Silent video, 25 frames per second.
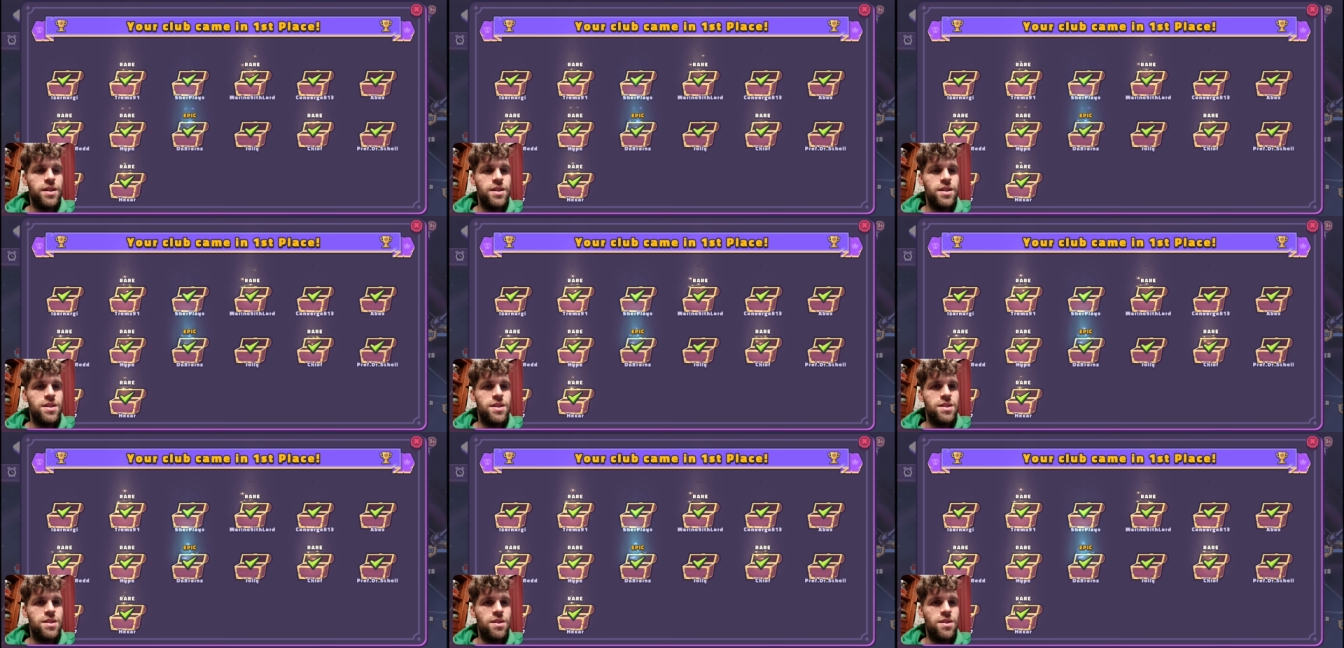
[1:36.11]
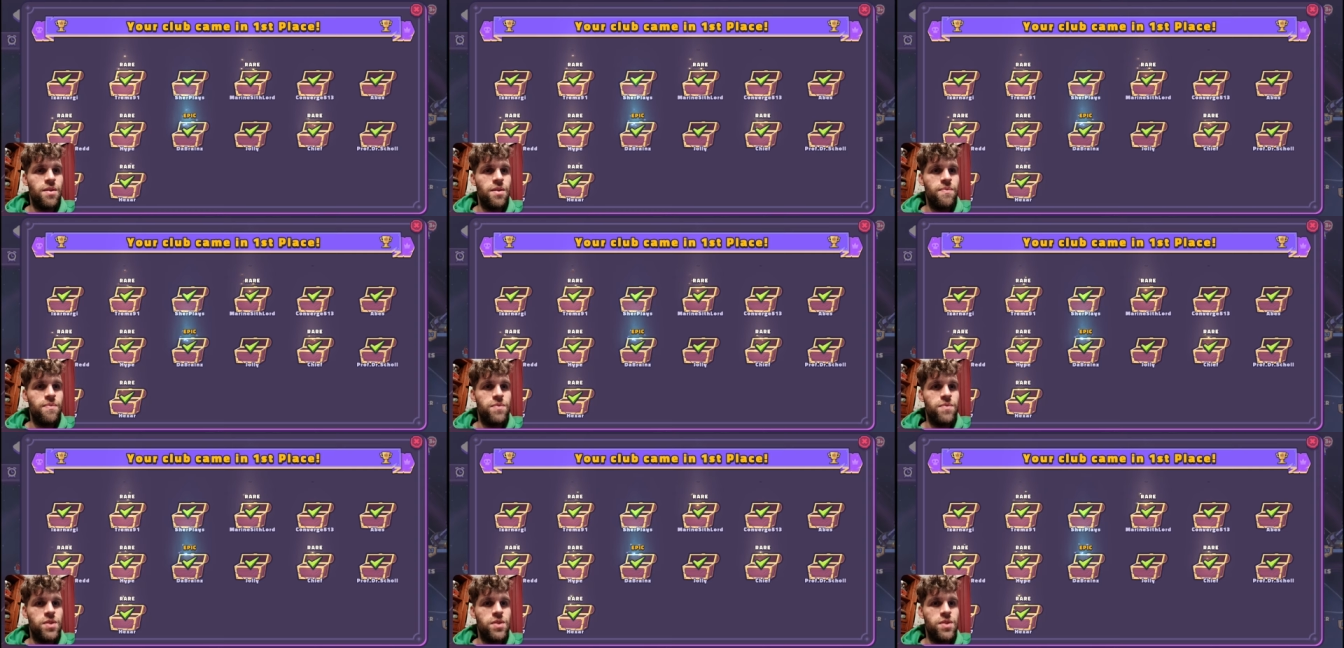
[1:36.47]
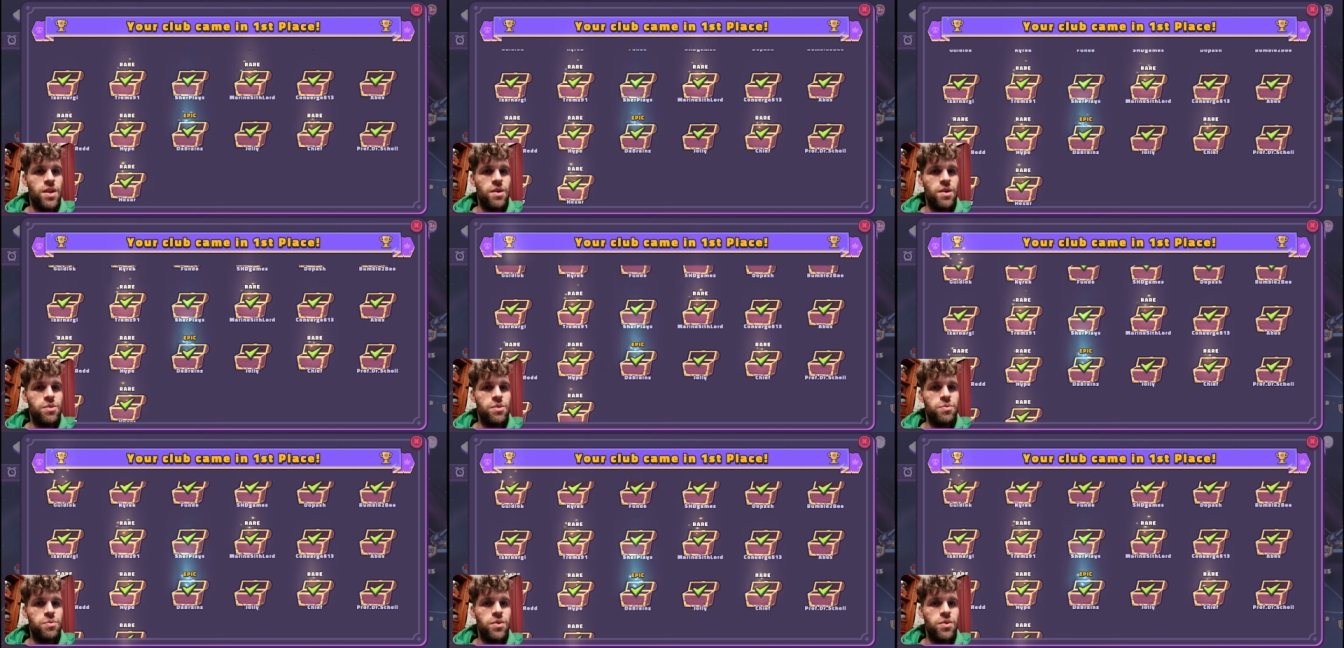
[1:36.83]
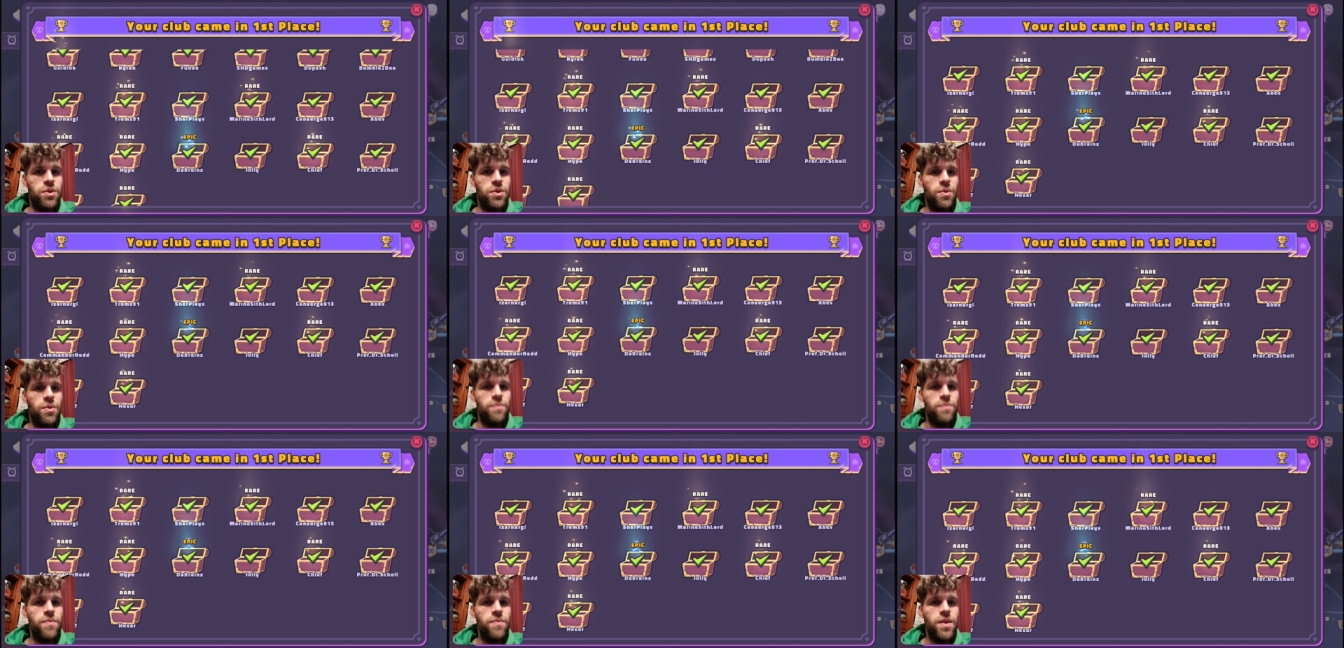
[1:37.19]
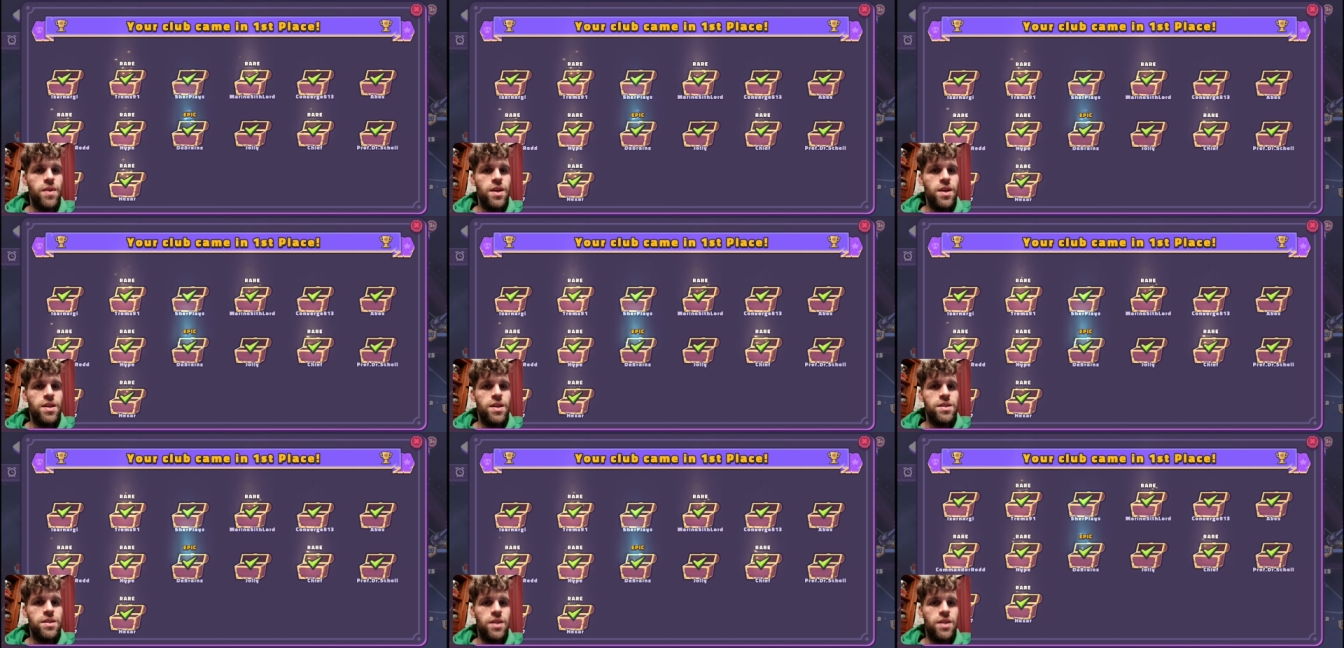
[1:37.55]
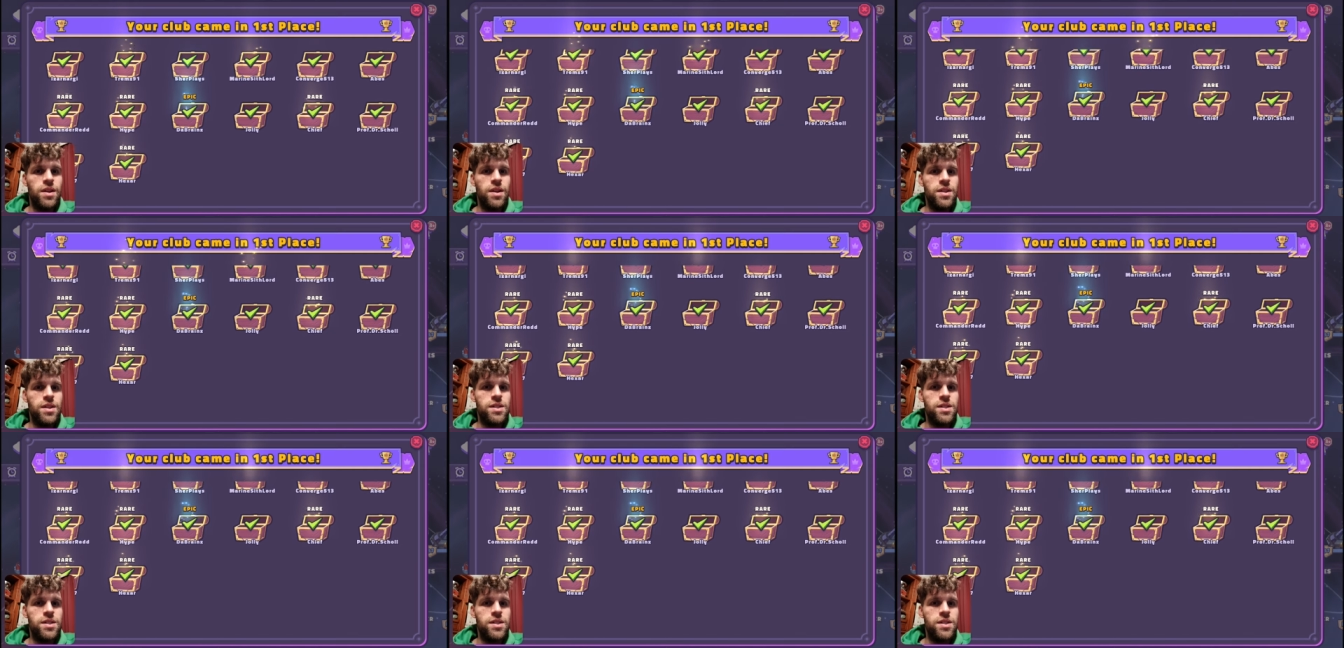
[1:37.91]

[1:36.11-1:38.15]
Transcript: stone so that was pretty cool so let's